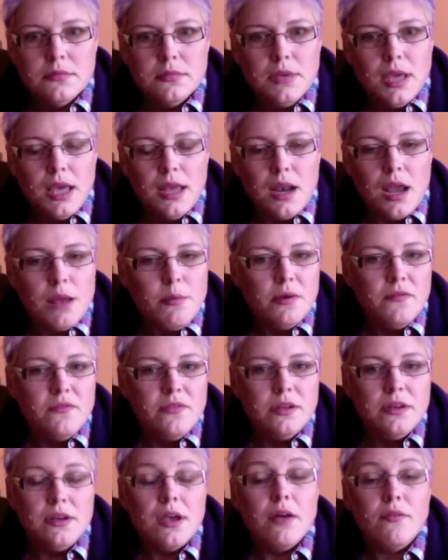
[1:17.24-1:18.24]
and I'm of
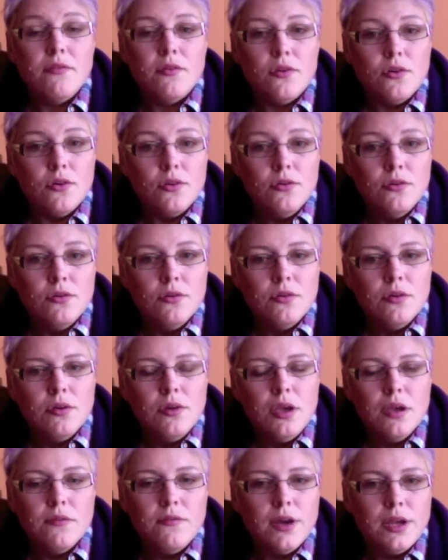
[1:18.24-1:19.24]
the devil
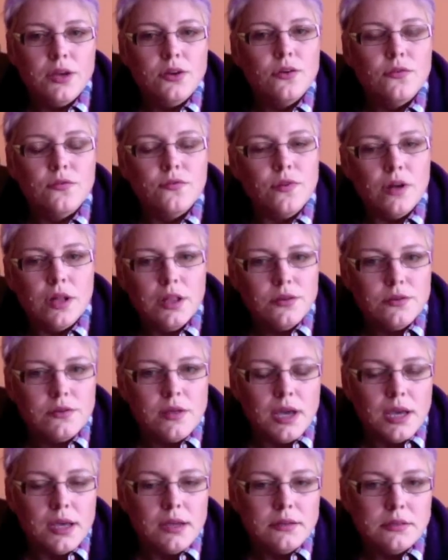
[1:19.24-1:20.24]
if I don't follow
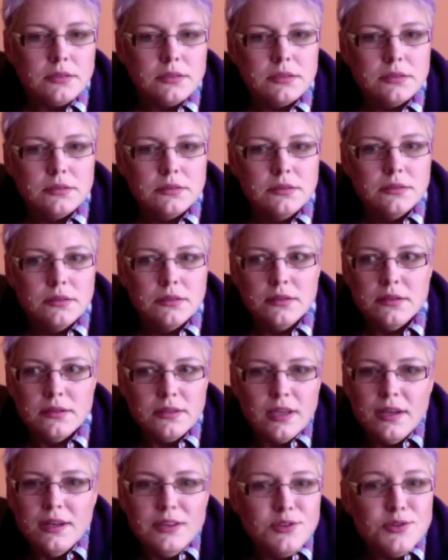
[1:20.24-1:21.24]
that,
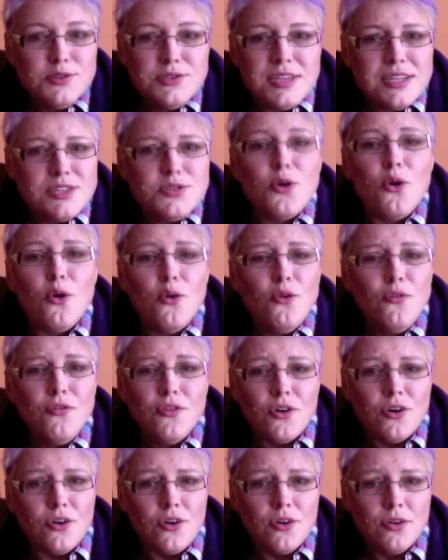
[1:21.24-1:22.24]
those days are
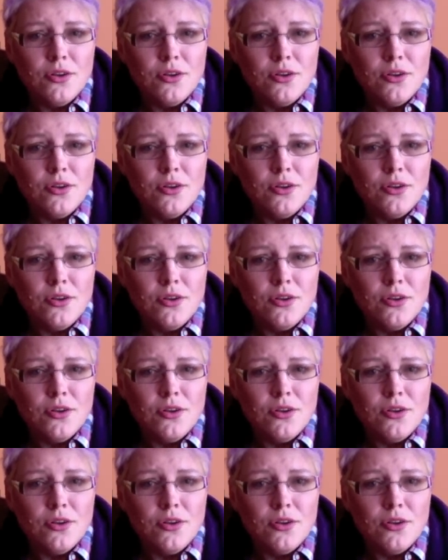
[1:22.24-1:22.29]
over.